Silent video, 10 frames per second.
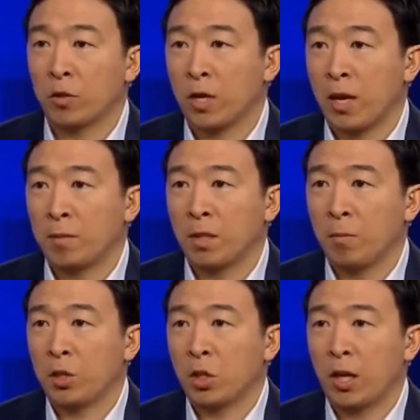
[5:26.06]
jobs in
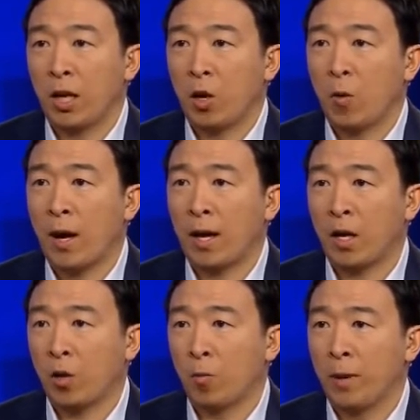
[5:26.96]
Michigan,
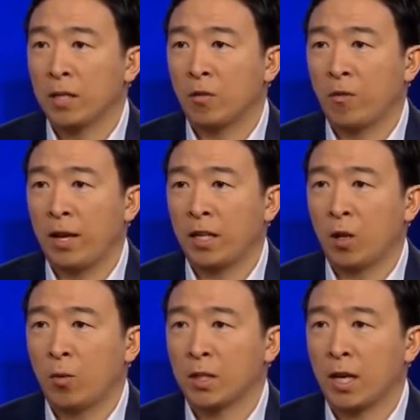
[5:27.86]
Ohio, Pennsylvania,
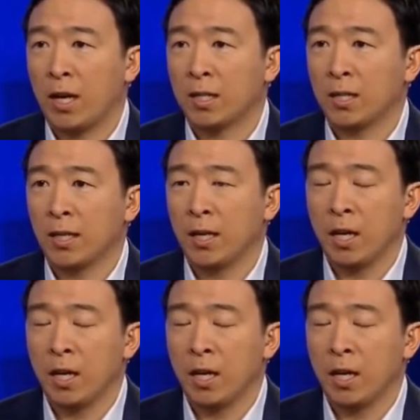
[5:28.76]
Wisconsin,